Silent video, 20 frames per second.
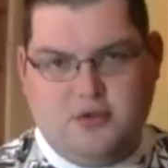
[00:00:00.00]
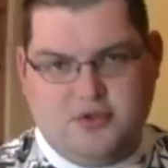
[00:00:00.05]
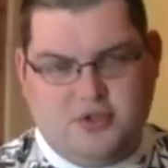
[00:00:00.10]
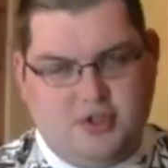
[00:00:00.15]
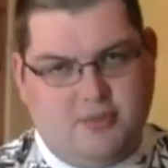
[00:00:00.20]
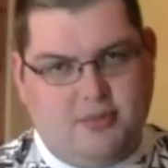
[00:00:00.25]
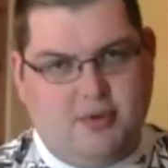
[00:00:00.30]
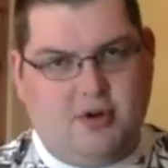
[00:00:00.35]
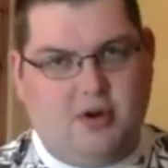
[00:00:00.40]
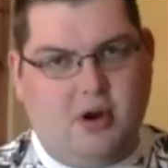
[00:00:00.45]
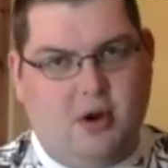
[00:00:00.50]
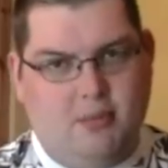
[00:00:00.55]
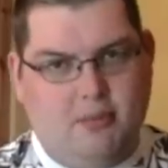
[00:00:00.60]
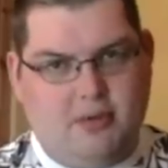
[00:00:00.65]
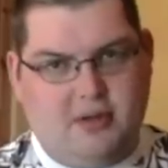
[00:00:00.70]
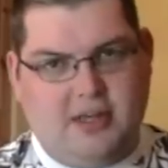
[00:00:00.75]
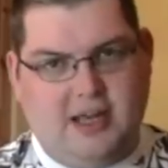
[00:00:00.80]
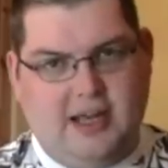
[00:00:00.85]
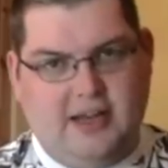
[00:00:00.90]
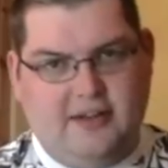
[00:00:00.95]
super
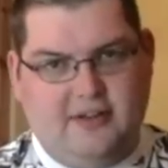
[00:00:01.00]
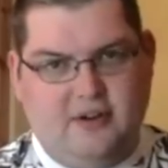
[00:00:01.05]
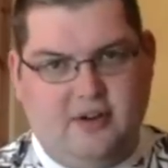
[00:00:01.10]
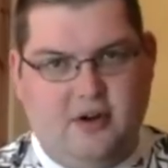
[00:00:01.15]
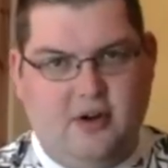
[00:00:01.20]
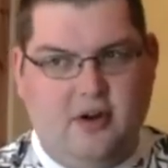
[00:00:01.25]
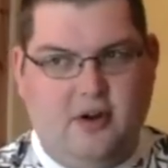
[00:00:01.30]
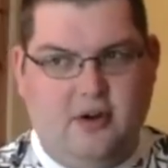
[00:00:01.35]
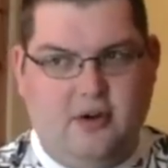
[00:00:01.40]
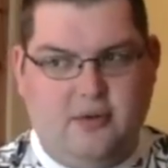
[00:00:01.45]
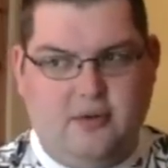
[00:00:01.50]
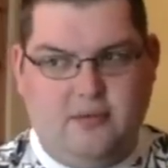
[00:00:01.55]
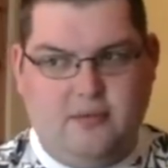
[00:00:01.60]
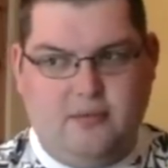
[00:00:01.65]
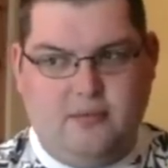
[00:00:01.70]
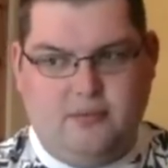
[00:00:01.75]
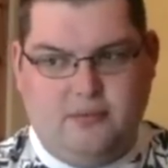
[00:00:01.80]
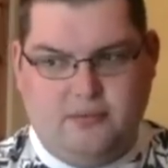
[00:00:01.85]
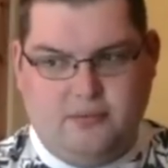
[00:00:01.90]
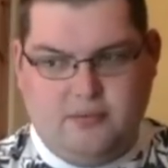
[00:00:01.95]
complicated,
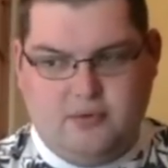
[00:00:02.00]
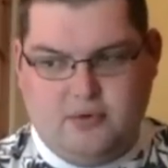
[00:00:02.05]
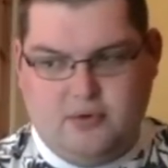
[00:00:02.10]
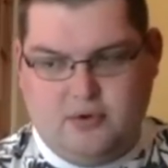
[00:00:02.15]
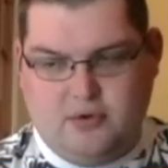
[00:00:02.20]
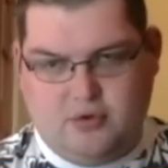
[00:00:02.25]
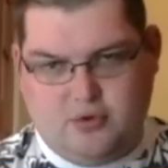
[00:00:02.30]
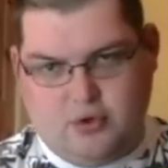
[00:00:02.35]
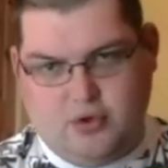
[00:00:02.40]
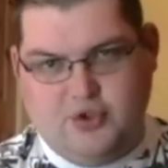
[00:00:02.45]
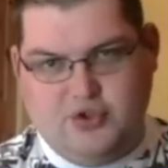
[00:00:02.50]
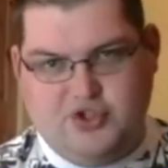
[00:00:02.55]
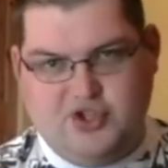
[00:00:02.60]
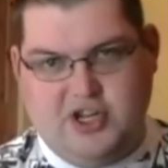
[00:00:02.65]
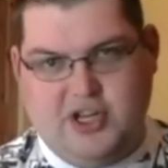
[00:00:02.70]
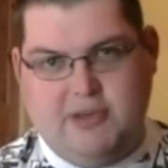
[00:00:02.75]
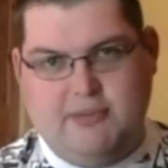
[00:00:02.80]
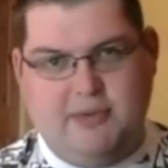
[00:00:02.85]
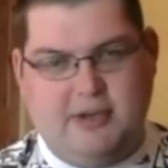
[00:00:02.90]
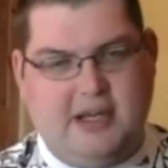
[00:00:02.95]

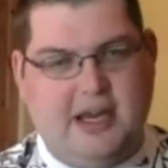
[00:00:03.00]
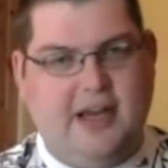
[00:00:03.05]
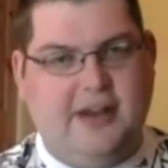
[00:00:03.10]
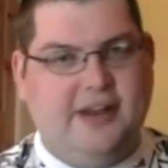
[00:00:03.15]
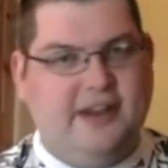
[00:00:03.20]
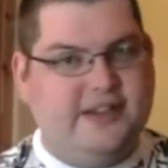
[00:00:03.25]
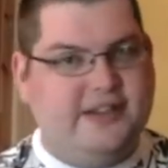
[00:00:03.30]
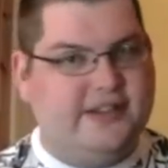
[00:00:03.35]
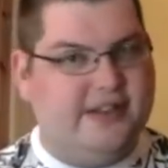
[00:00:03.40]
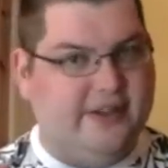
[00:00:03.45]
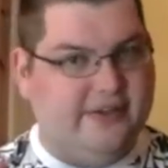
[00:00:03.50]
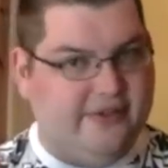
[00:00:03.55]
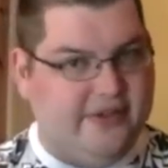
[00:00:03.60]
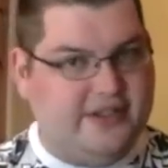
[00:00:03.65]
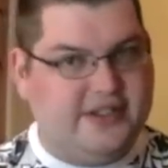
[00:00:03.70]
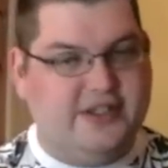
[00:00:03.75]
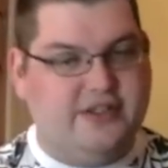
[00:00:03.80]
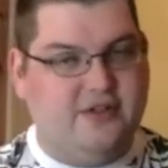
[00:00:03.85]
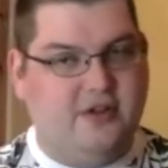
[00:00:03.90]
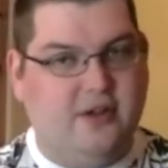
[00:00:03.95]
crunchy mechanics, then
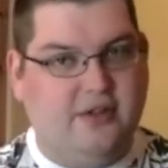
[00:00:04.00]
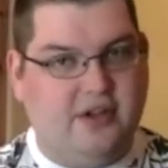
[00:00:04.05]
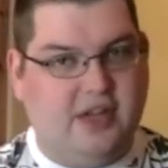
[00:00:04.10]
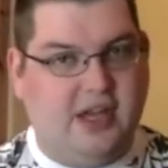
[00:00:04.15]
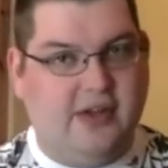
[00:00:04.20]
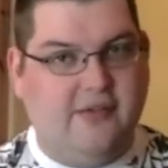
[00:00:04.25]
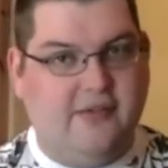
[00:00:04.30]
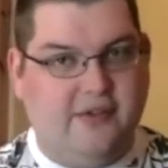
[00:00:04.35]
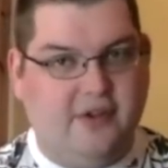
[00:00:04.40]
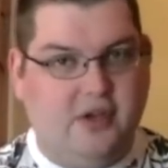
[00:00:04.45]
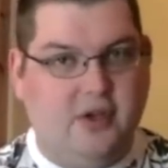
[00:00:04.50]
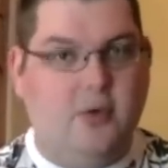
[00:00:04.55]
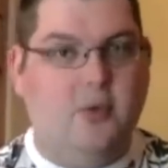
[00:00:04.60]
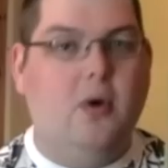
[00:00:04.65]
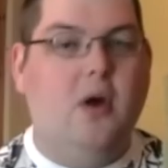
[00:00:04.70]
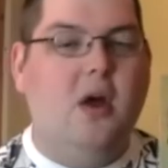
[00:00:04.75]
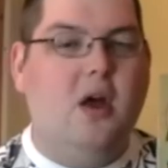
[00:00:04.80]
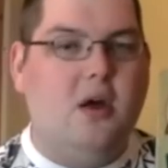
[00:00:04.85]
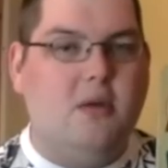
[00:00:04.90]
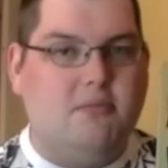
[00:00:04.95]
this is not the game for
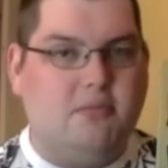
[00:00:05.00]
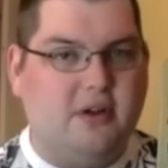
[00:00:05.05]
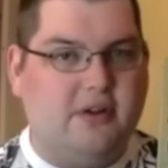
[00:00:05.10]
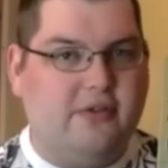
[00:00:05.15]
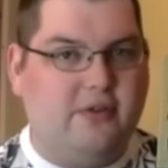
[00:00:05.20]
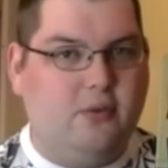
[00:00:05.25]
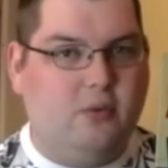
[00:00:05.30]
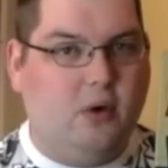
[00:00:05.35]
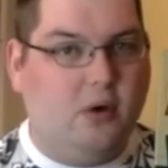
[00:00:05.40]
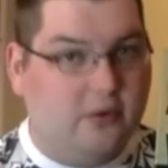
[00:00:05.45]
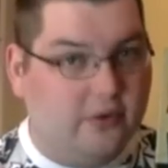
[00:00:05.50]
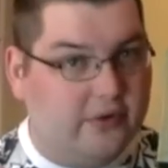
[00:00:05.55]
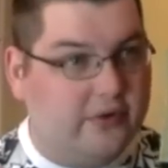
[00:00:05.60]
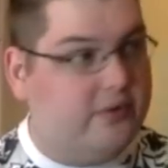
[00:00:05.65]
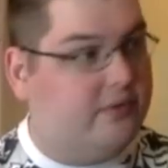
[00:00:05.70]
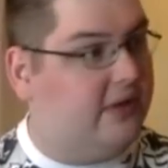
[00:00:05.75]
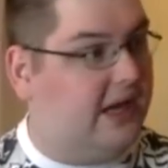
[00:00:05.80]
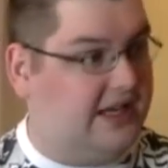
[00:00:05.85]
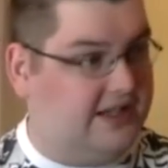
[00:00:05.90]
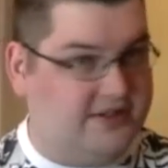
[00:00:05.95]
you. But if you
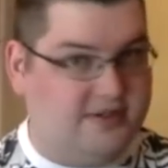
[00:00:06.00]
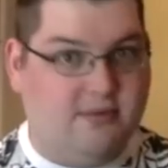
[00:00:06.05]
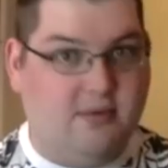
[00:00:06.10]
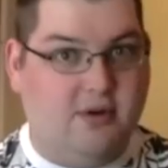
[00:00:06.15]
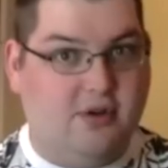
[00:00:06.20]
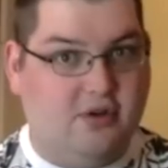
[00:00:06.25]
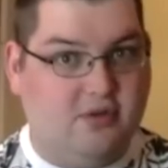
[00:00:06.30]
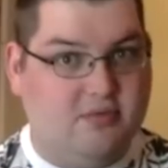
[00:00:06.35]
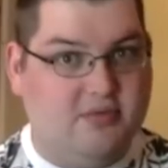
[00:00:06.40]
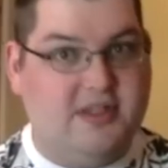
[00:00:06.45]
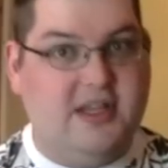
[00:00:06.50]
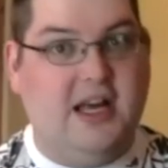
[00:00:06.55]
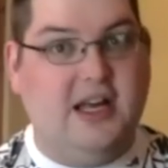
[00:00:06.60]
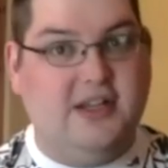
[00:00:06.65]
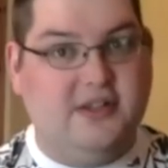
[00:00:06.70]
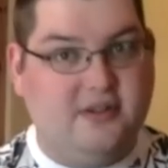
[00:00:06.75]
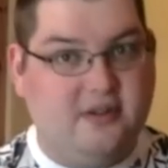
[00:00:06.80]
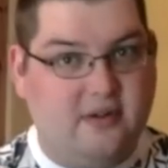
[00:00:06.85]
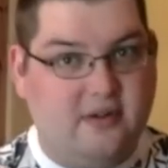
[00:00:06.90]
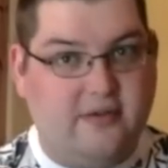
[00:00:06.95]
want, as the monicum
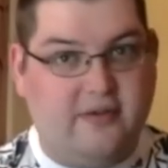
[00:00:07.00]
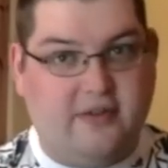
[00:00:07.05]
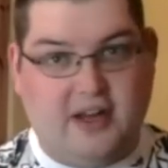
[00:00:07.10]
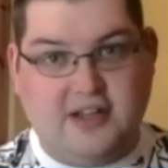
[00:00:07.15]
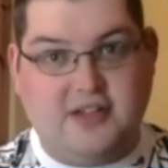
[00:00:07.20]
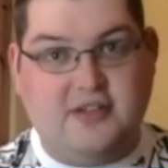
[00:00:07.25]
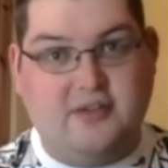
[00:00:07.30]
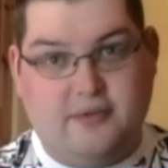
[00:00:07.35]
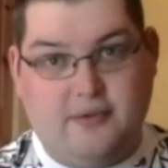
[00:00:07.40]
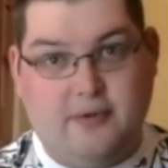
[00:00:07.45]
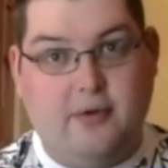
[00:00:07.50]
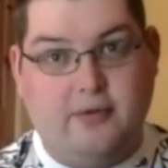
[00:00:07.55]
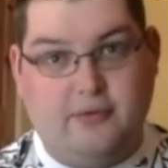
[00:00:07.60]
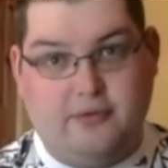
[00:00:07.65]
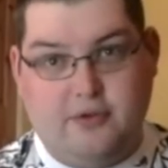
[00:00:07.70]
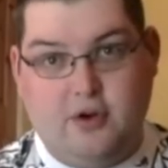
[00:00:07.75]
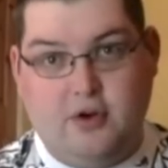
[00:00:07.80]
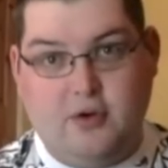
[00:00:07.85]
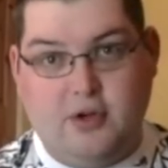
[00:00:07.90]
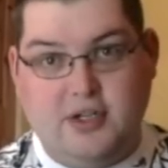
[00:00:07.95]
says, fast, fun,
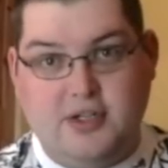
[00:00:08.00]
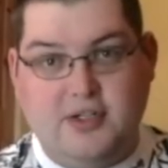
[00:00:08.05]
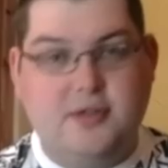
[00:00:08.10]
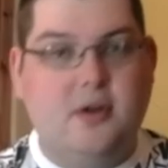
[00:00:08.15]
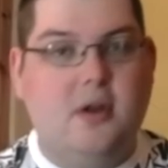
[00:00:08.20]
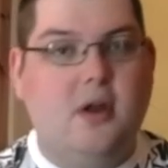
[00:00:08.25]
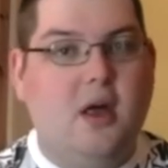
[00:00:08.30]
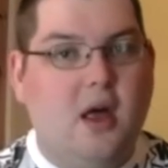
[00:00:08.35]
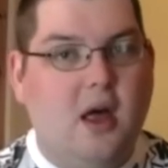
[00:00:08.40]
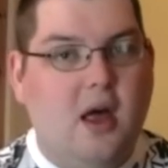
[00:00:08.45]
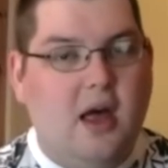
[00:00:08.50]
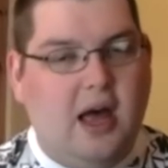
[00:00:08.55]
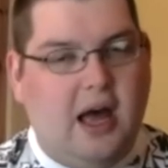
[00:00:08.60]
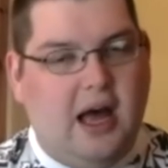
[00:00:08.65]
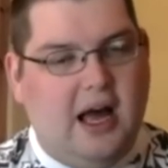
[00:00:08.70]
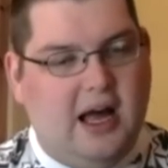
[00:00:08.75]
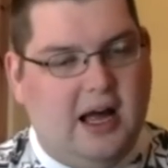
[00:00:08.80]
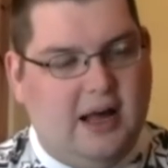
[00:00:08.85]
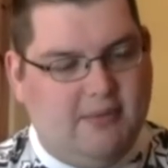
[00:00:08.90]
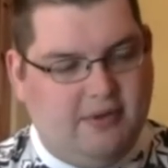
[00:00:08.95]
furious,
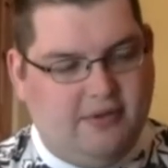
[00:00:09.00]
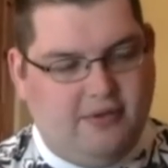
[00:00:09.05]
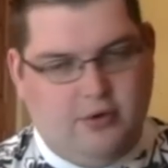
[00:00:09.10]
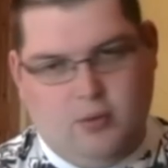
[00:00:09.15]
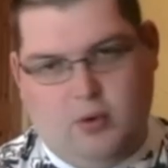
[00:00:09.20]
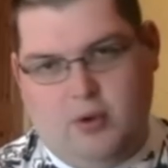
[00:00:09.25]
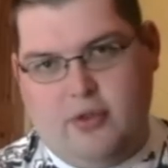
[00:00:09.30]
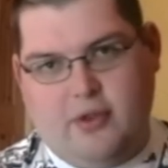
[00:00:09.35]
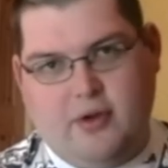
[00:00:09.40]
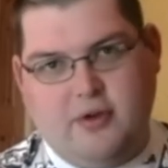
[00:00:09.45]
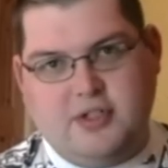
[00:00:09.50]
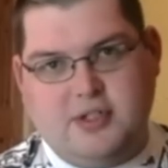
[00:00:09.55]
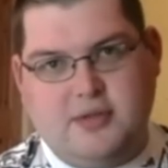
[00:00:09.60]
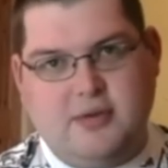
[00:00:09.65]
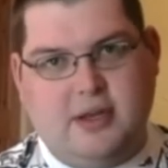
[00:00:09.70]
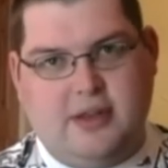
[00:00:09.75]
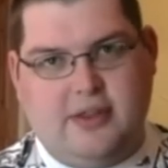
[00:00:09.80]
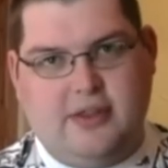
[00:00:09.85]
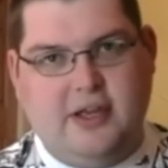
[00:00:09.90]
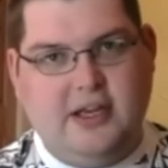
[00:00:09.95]
if you want those
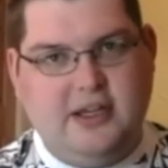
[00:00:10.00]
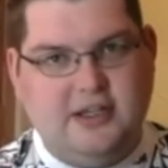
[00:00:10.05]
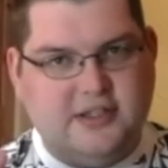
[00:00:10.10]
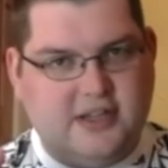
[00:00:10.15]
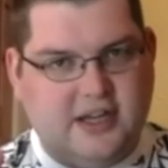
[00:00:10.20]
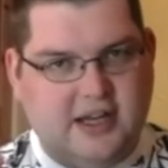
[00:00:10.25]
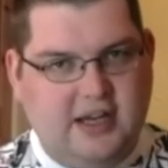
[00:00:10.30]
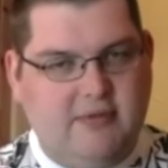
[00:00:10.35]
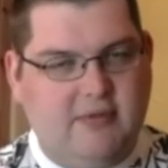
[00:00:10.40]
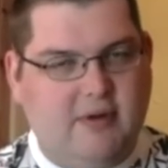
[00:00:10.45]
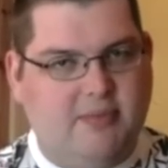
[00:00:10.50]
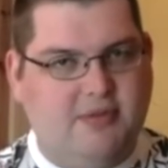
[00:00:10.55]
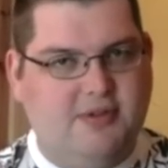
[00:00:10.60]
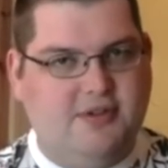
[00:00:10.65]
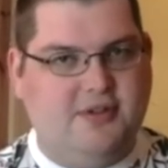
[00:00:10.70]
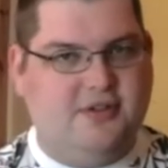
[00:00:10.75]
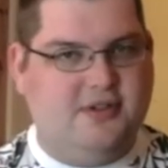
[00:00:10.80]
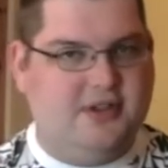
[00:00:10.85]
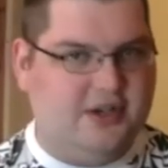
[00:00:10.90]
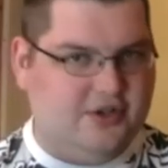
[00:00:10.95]
three things in rapid
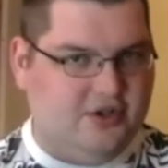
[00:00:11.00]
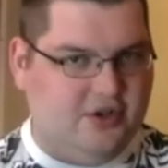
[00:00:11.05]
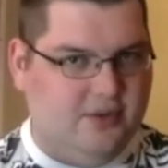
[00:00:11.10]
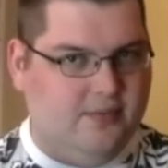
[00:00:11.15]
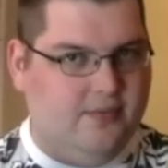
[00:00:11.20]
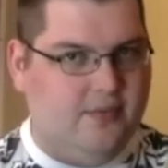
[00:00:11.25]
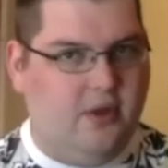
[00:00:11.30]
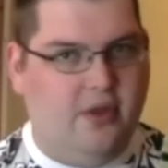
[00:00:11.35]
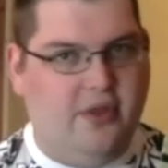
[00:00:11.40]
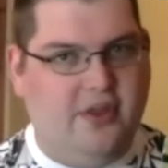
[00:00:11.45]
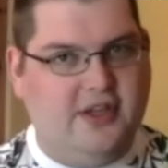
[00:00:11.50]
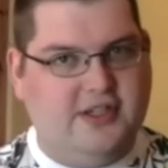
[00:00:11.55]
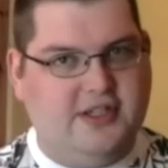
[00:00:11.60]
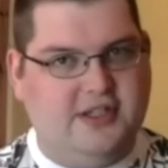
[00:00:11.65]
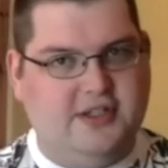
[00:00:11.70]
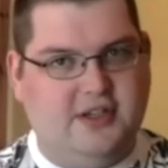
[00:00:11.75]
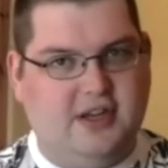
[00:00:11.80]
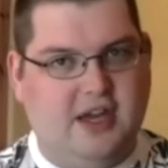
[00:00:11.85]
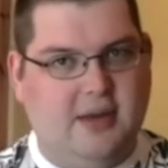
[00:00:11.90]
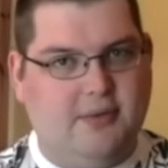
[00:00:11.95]
succession,
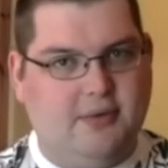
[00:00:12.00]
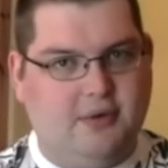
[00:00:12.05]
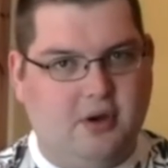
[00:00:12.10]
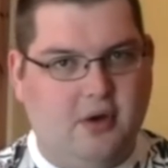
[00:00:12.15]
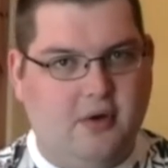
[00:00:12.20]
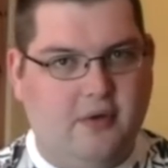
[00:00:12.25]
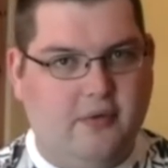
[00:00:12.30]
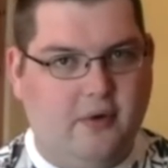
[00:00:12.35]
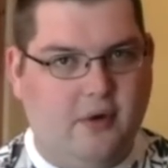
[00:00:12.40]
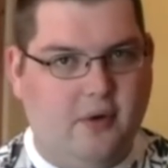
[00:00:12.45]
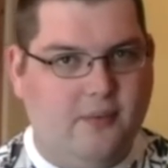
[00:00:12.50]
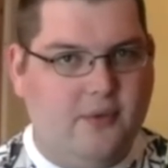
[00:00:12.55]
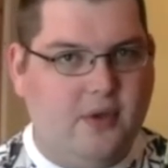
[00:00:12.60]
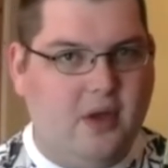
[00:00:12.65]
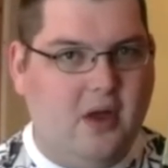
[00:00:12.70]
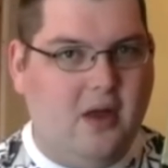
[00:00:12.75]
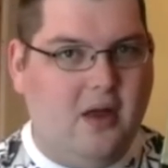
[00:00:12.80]
this is the game to go for.